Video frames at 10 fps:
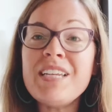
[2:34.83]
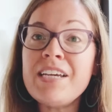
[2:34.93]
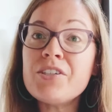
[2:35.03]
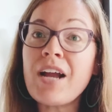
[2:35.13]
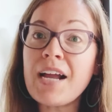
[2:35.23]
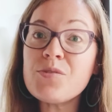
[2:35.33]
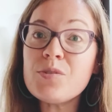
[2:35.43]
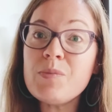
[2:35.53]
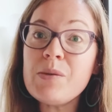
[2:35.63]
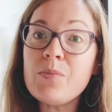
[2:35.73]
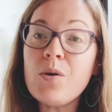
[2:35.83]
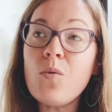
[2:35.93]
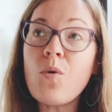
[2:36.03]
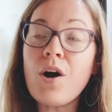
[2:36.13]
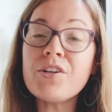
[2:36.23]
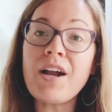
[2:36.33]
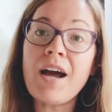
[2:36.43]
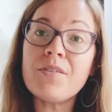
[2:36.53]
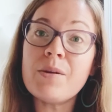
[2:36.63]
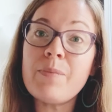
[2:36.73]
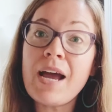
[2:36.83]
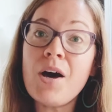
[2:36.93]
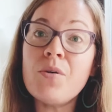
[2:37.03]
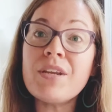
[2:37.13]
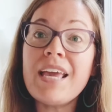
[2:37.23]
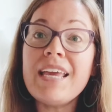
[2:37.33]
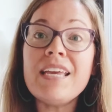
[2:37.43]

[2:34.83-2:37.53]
interact with people while you're out and about